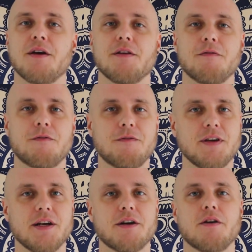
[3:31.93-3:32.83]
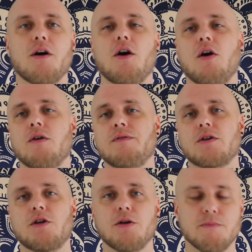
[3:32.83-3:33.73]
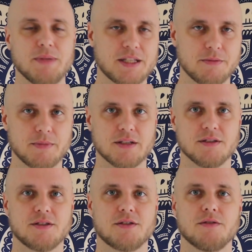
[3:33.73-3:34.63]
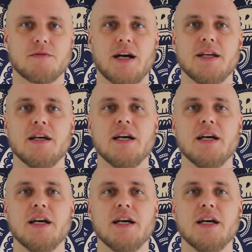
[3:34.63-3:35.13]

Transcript: the fear of commitments, right?